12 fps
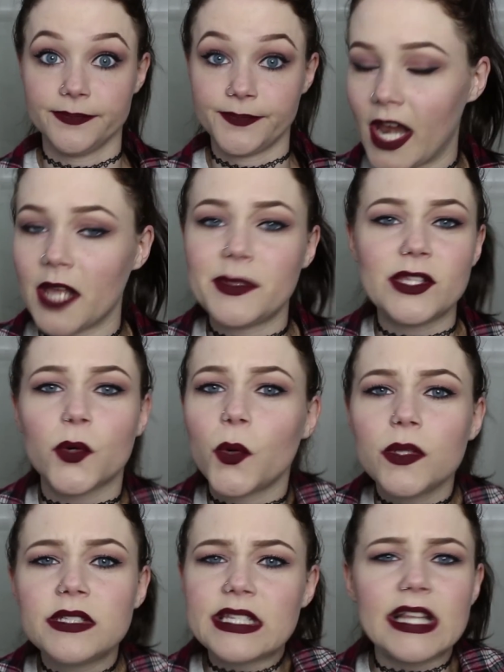And I'm in the
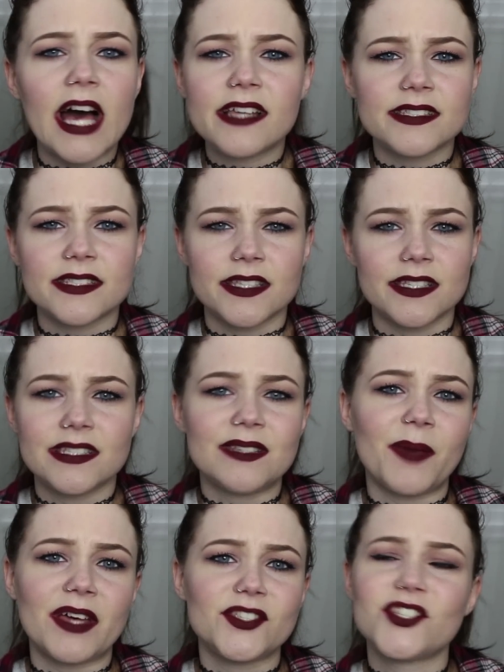coolest classes this
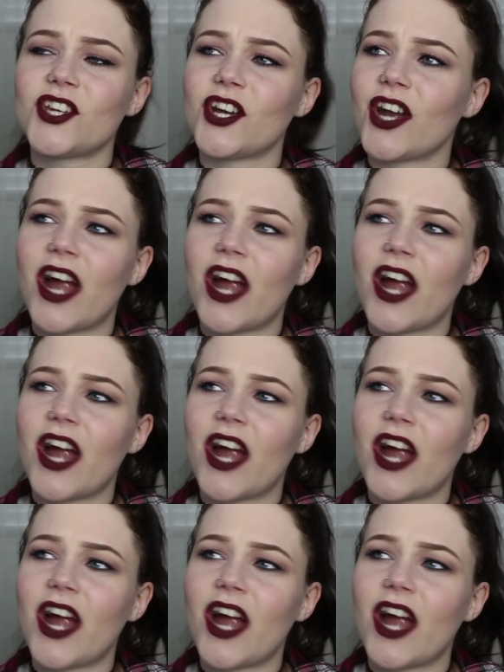semester.